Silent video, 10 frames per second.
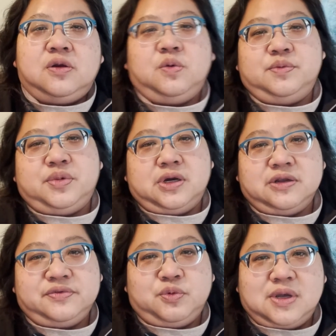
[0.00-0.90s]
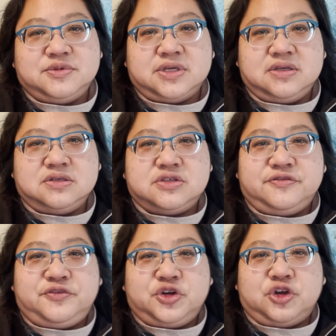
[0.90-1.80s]
what part of the website is
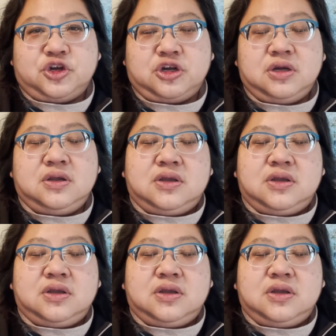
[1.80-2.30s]
the footer,